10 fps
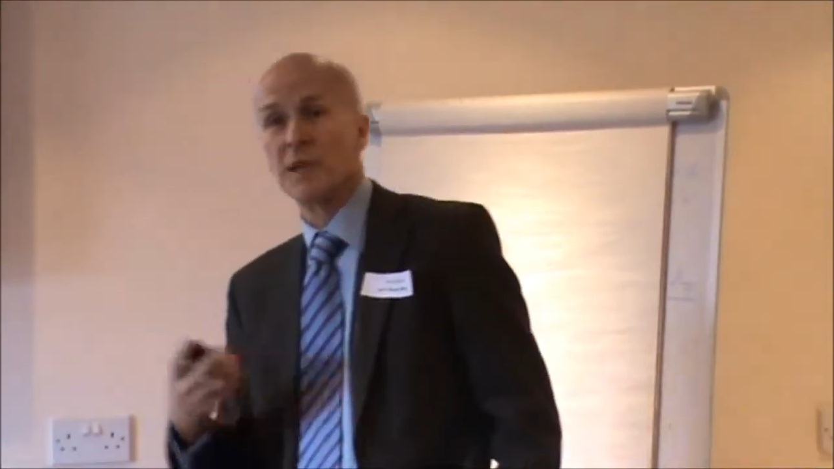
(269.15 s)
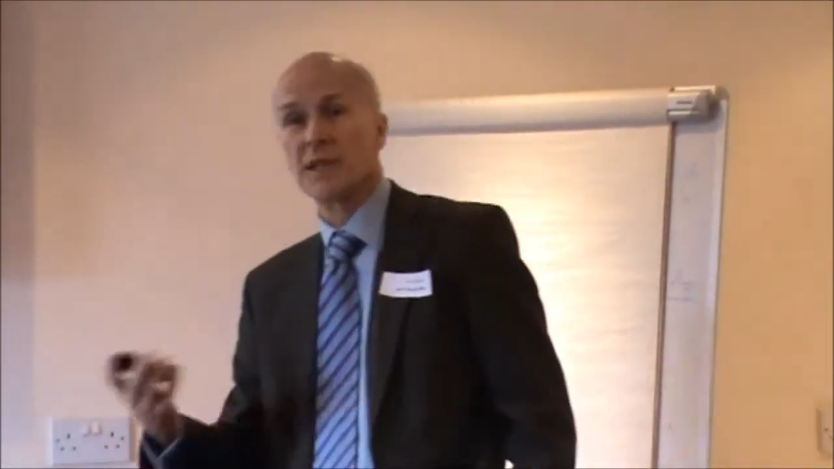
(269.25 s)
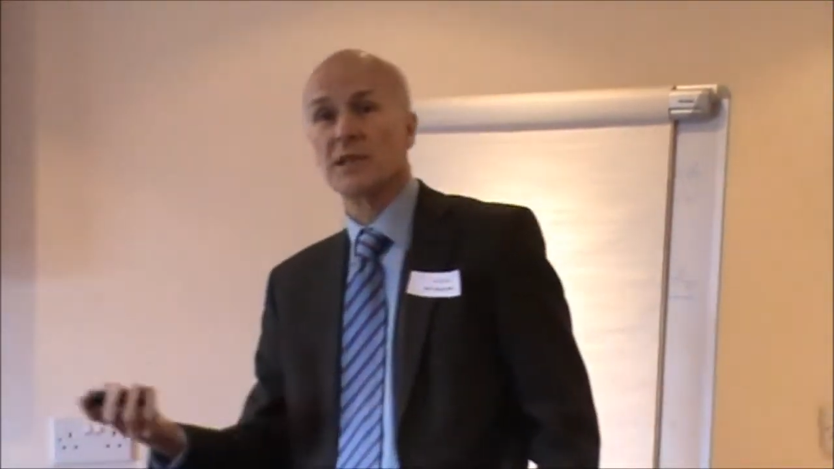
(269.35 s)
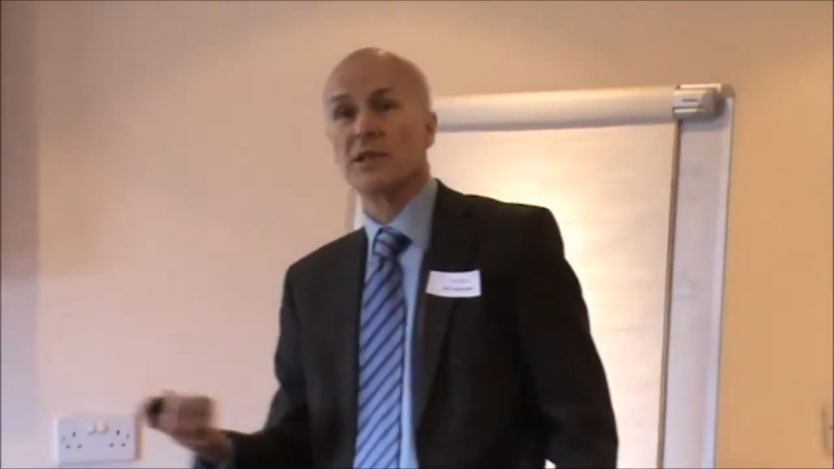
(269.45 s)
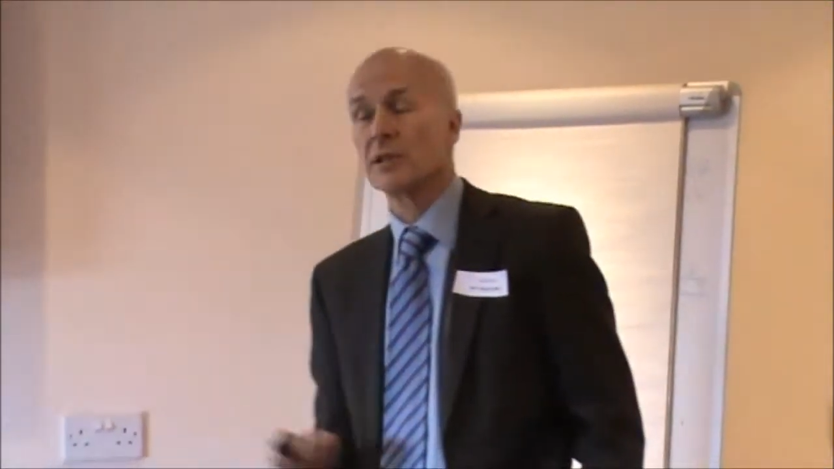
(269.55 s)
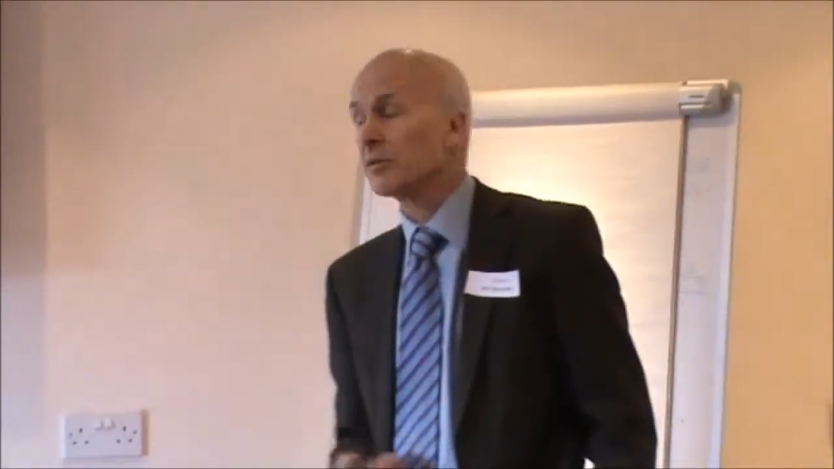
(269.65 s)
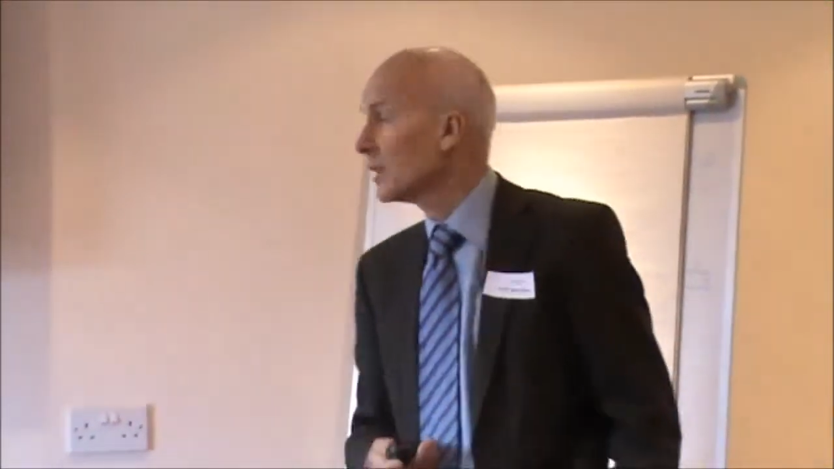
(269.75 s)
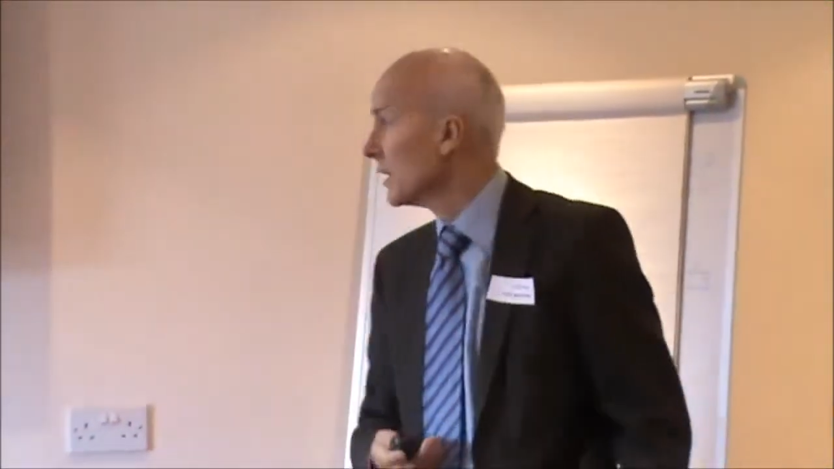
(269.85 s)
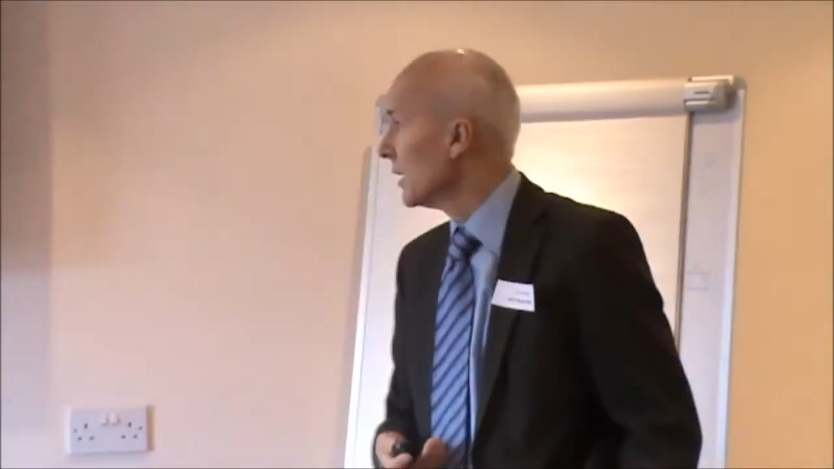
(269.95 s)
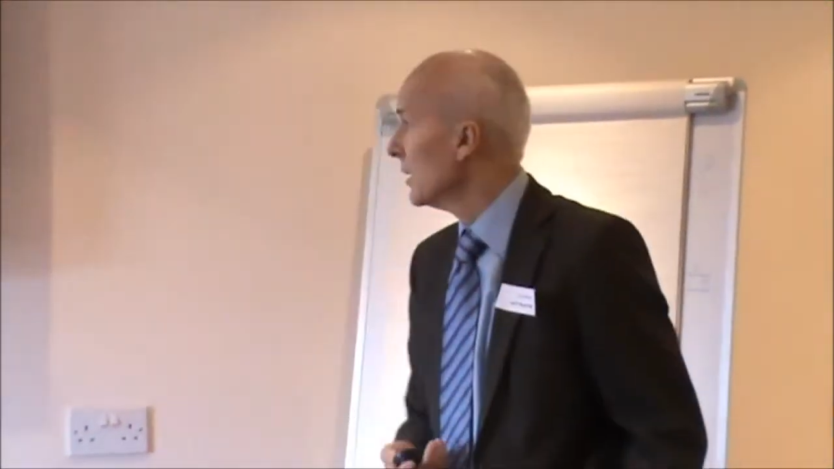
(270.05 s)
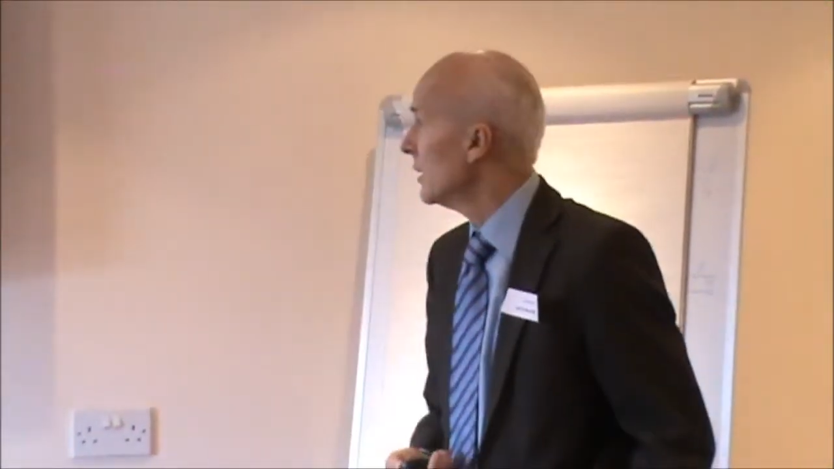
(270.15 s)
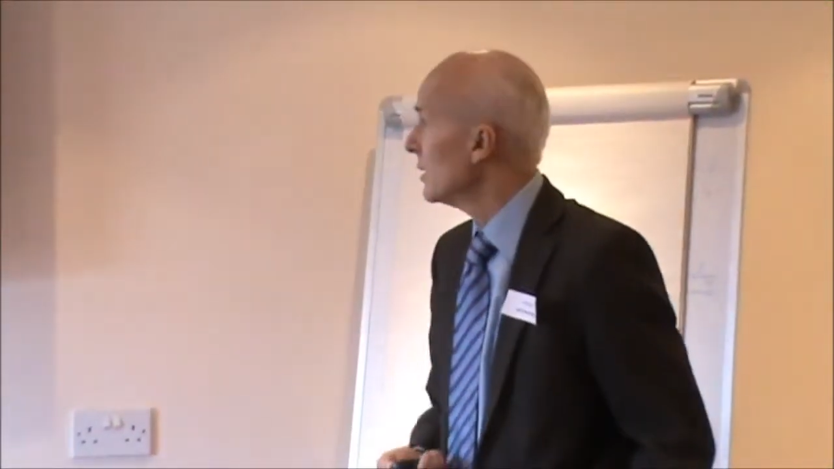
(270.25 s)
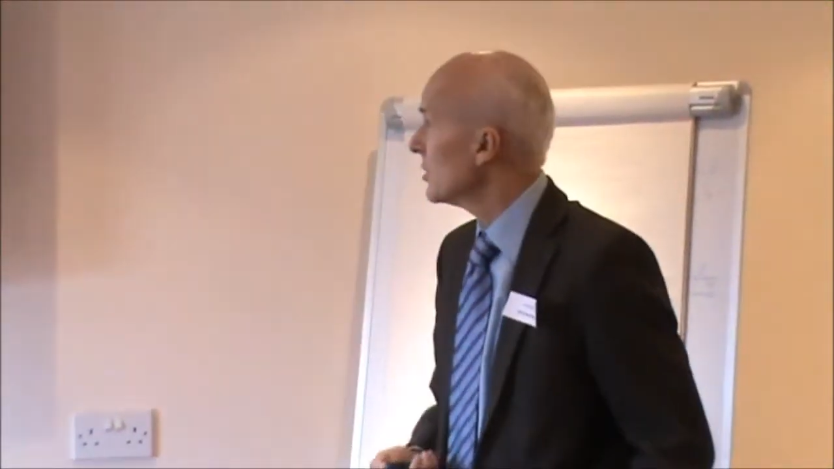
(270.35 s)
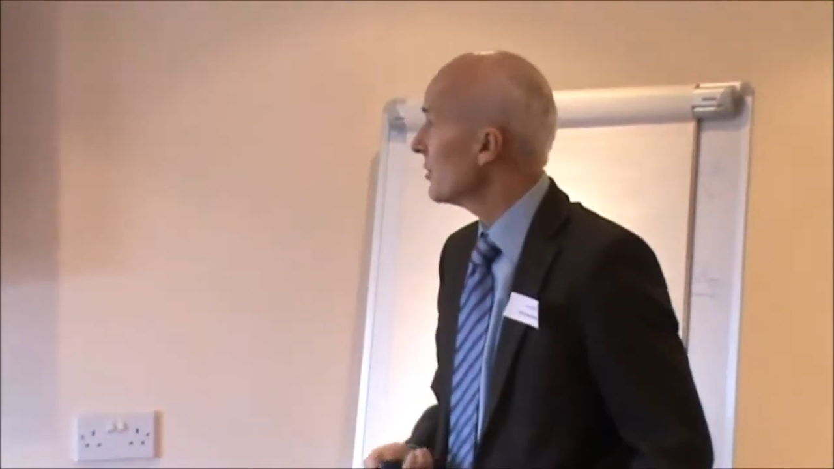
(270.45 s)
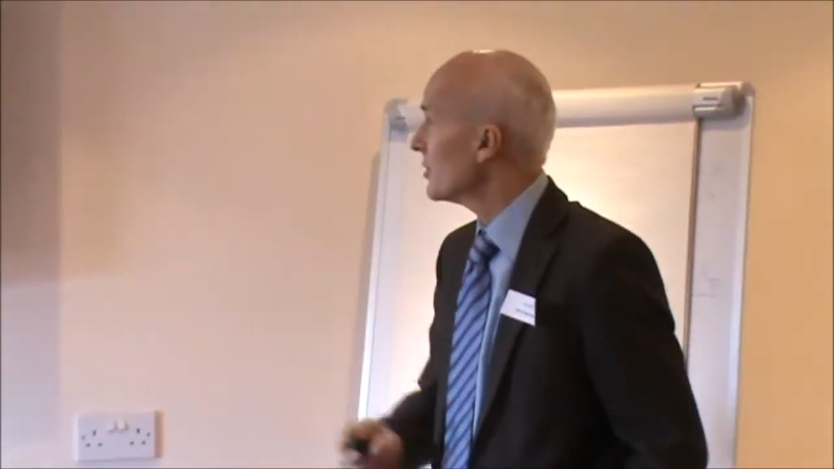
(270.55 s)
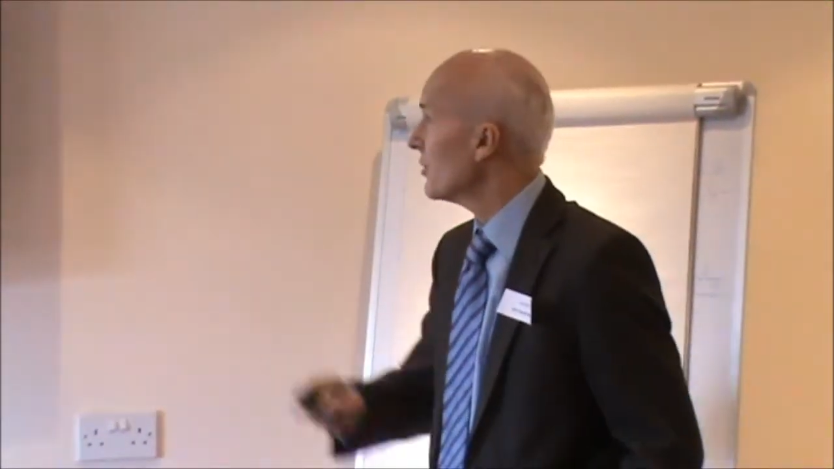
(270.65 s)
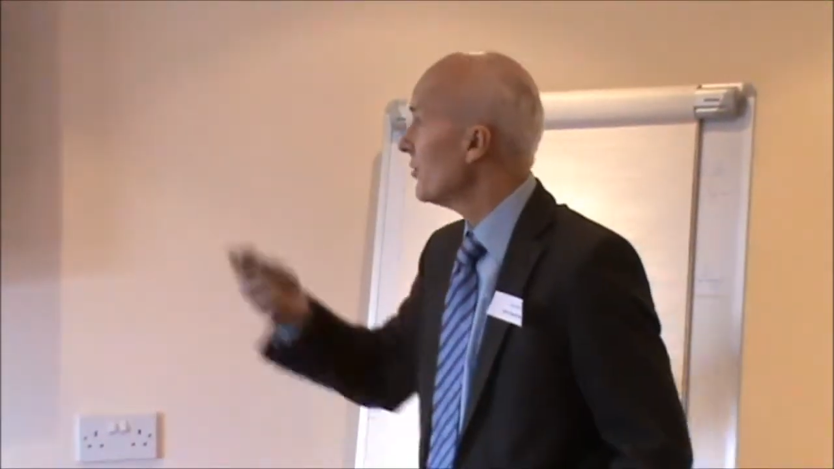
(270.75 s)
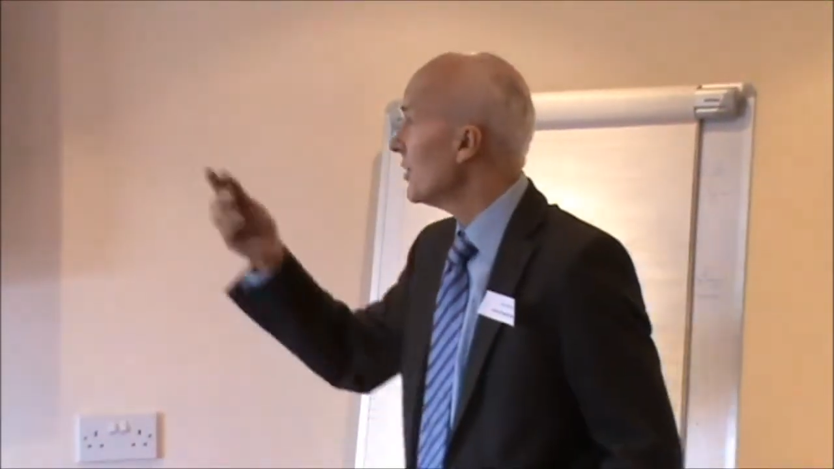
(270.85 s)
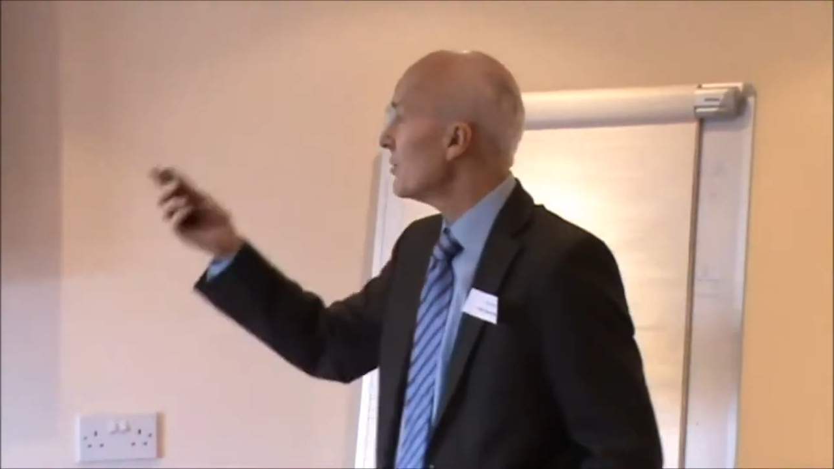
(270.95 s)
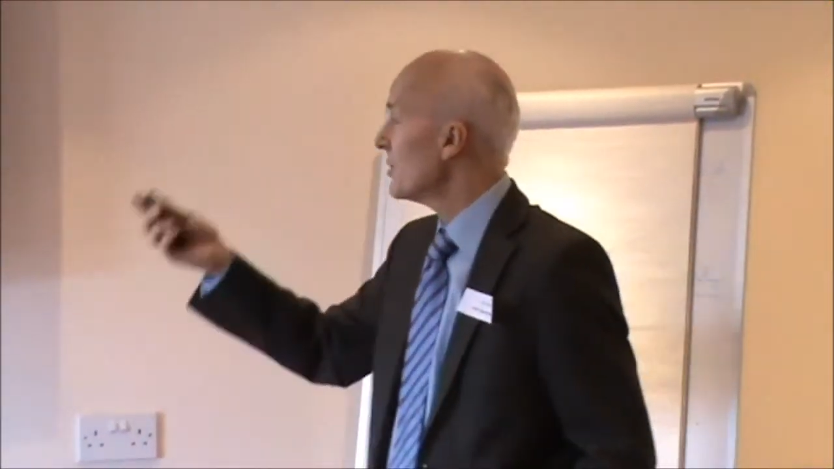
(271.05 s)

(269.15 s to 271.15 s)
back in the UK? So there's a few